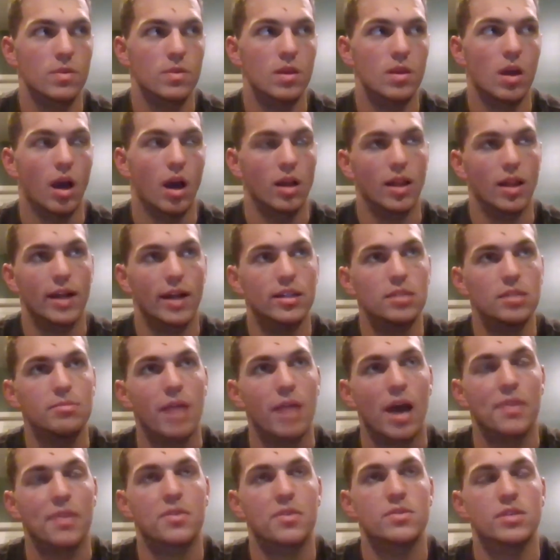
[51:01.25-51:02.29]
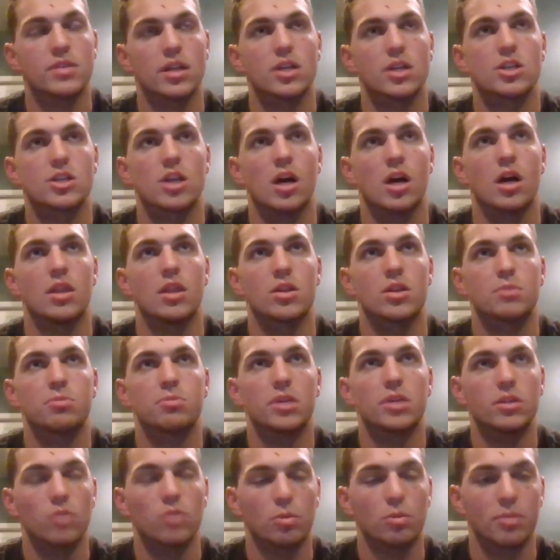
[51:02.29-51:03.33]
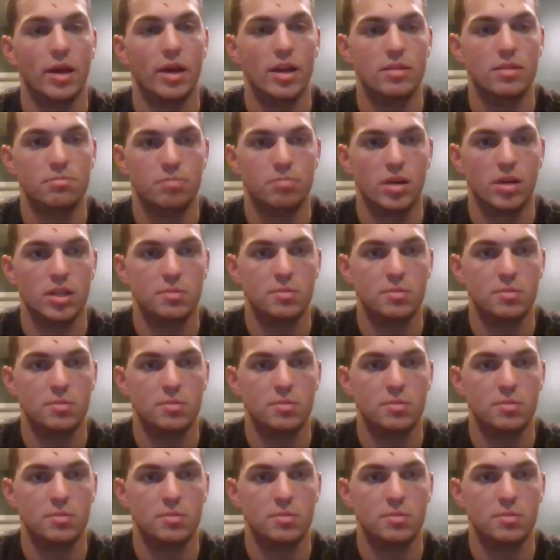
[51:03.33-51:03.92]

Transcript: I like the Matthews that I shot. They're pretty robust, but it